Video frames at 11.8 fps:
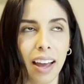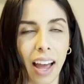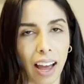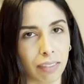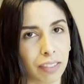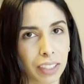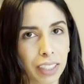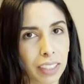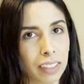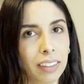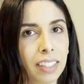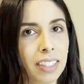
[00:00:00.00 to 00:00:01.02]
after
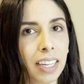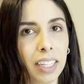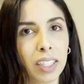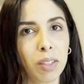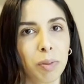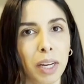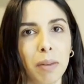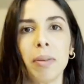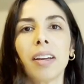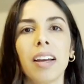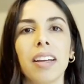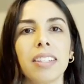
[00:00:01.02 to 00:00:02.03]
the setting spray
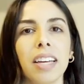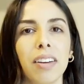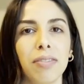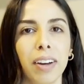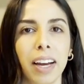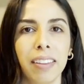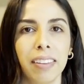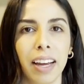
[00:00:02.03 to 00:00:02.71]
because I find